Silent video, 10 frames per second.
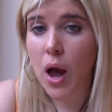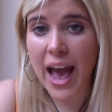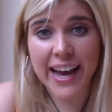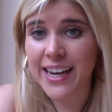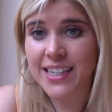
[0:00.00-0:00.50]

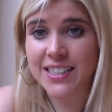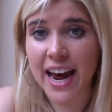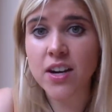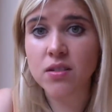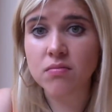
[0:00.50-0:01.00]
A, he's
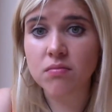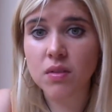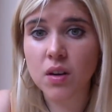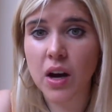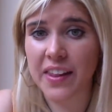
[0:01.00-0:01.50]
dead,
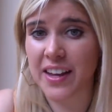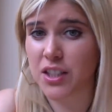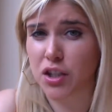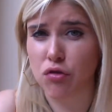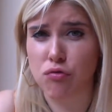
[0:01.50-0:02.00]
and that's just